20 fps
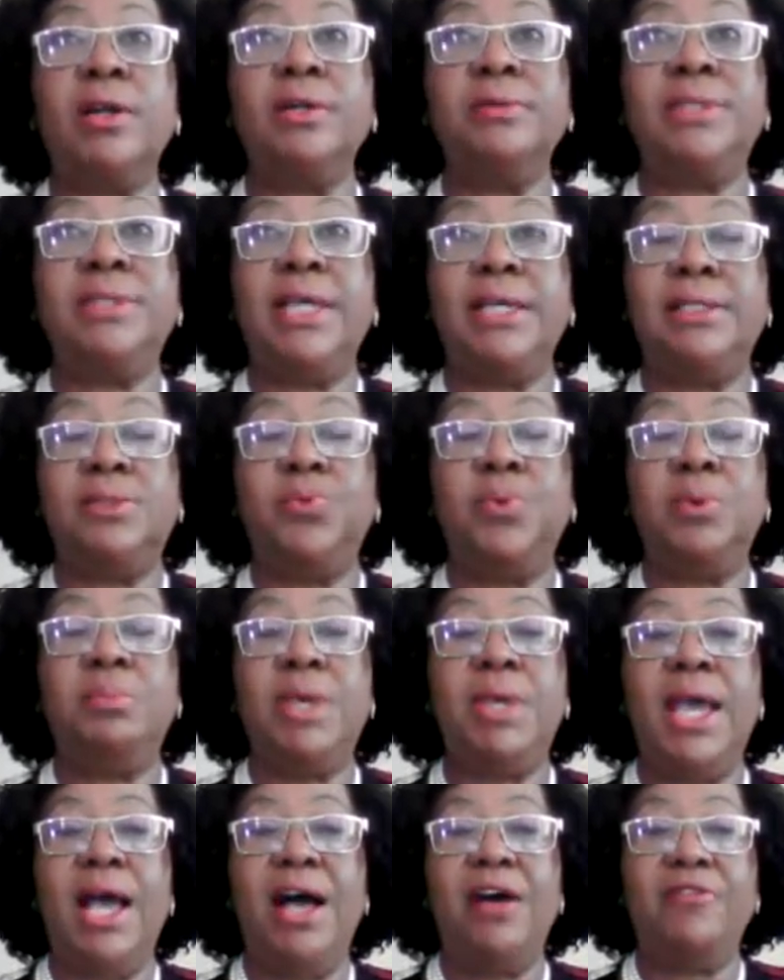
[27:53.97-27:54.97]
yes, we
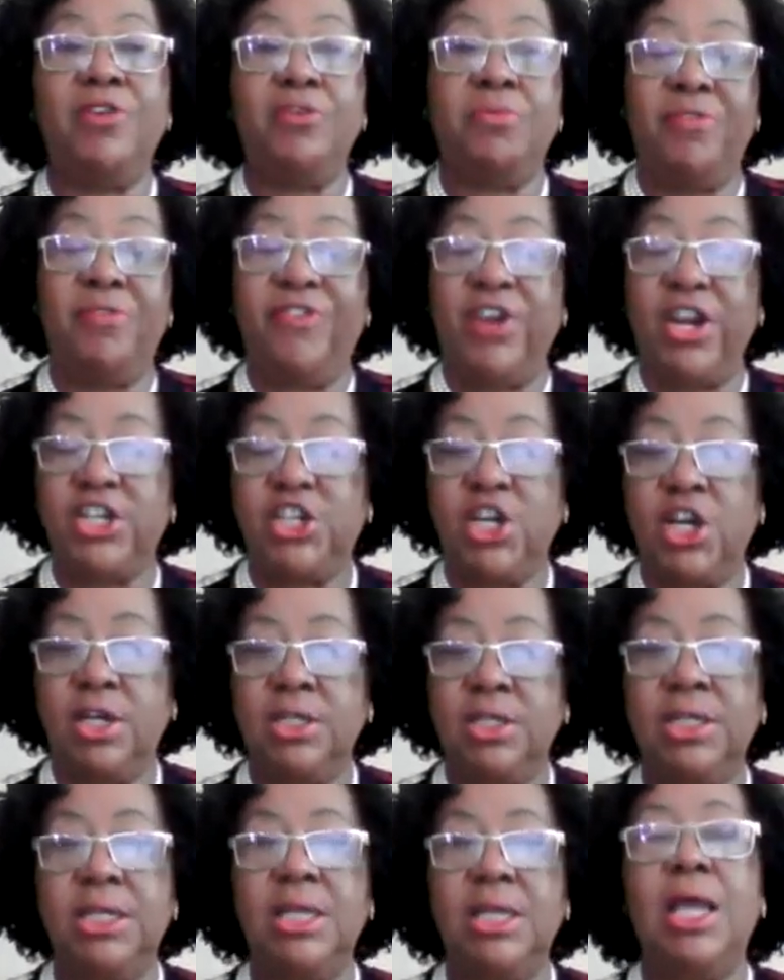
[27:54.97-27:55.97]
may have a
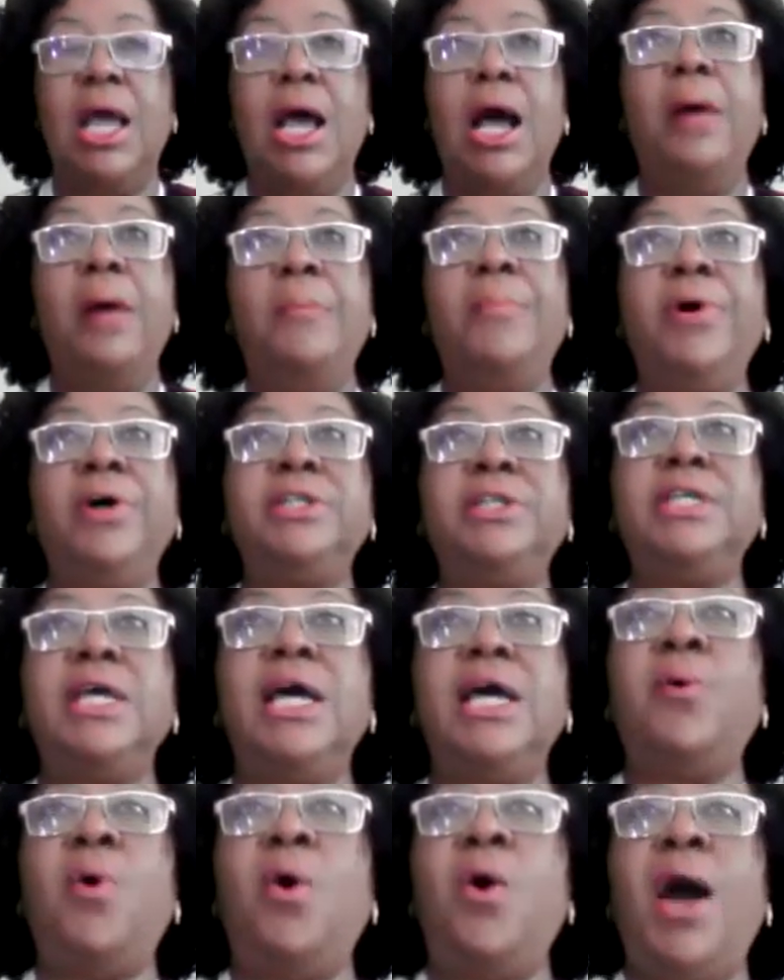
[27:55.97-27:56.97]
profession, but
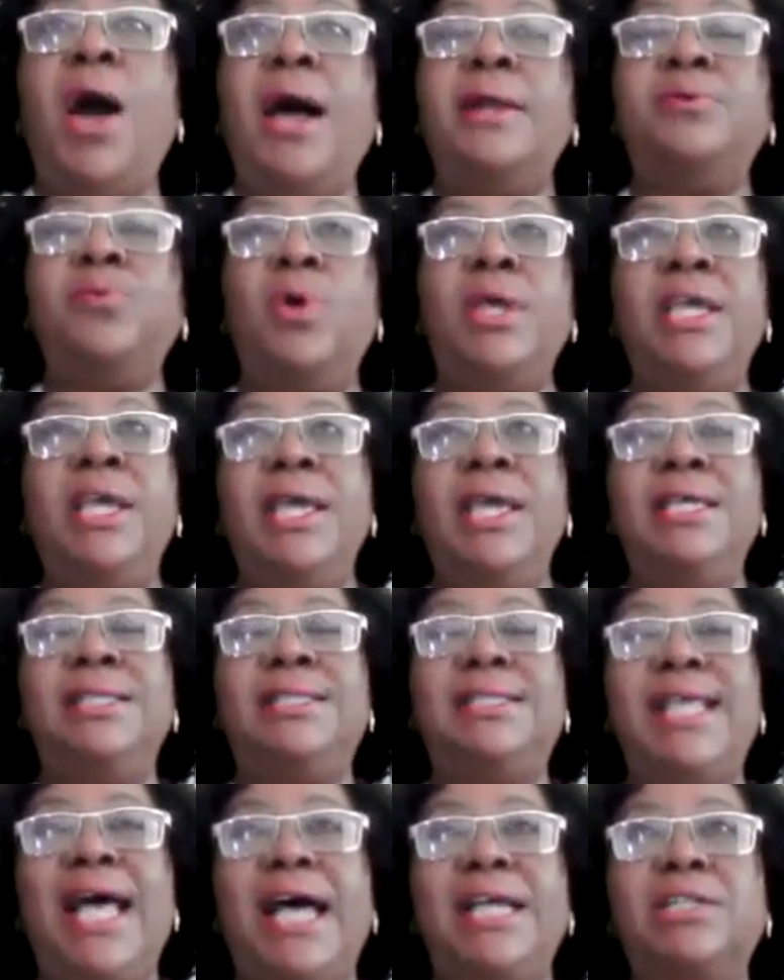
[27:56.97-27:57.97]

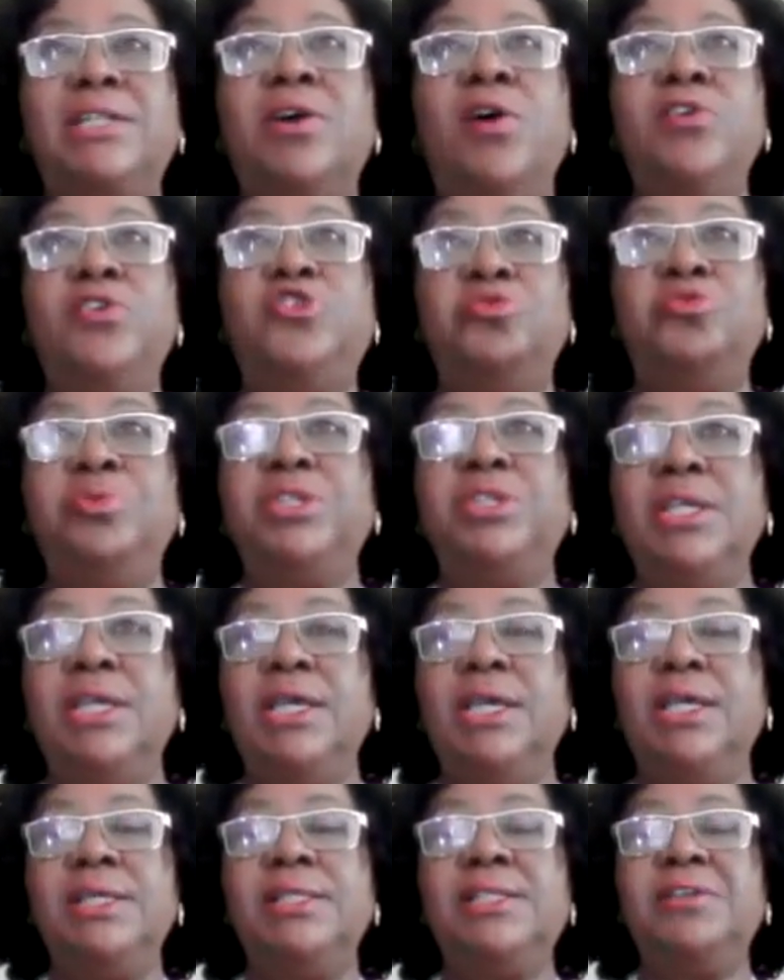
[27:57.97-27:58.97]
is that
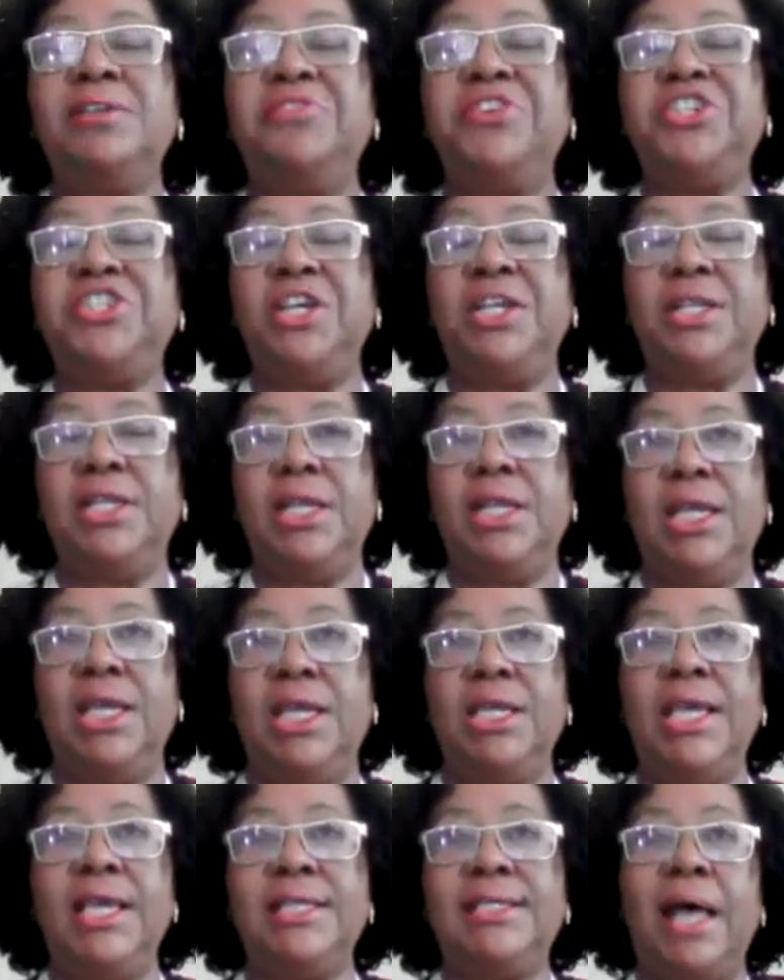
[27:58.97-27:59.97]
contributing sufficiently? Yes,